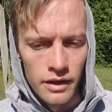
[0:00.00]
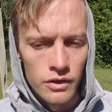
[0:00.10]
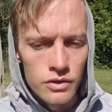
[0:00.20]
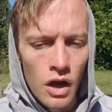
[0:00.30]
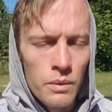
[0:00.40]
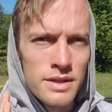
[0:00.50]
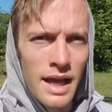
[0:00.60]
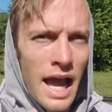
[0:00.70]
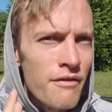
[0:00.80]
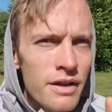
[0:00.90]
There's always,
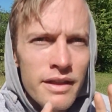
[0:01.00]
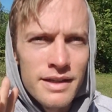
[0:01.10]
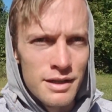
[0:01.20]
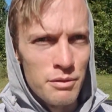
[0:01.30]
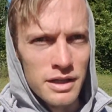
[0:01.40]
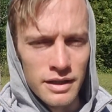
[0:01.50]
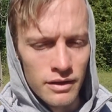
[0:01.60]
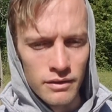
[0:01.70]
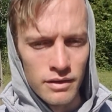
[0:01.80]
everything's a big deal.